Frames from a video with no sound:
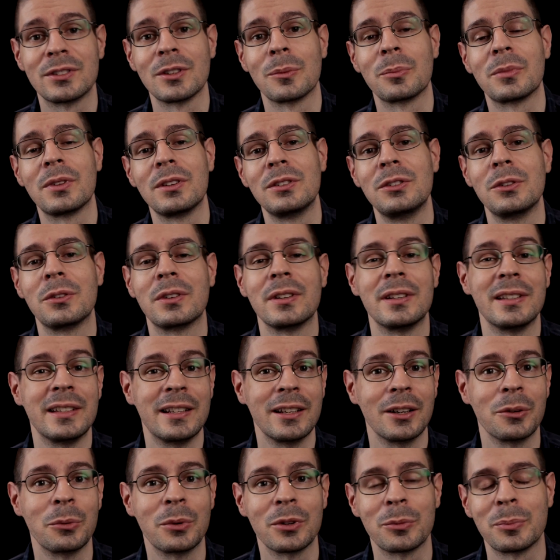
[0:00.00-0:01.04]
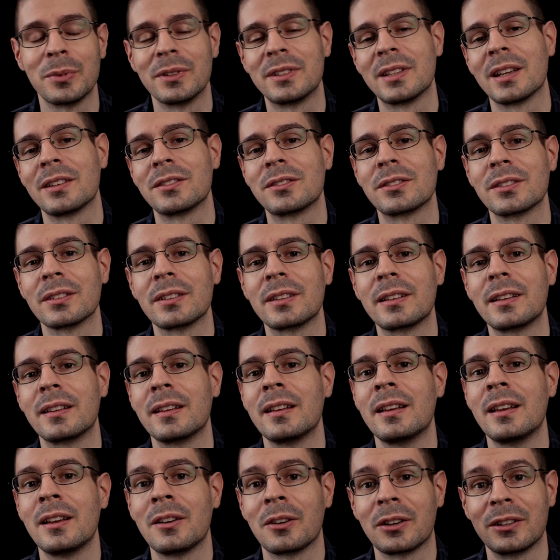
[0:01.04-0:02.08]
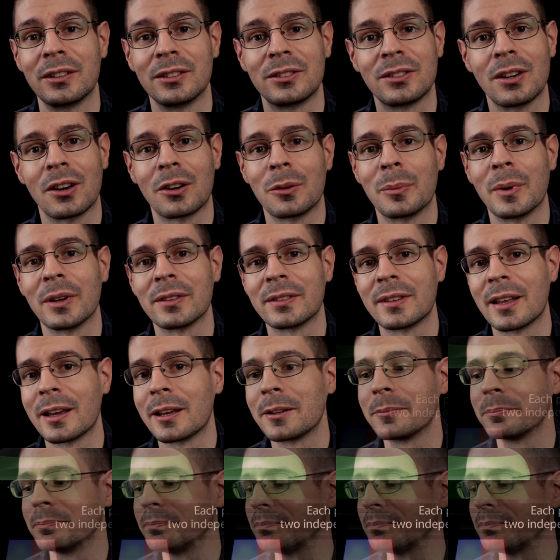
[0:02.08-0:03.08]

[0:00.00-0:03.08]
something you can deal with potentially. I'm going to talk about that.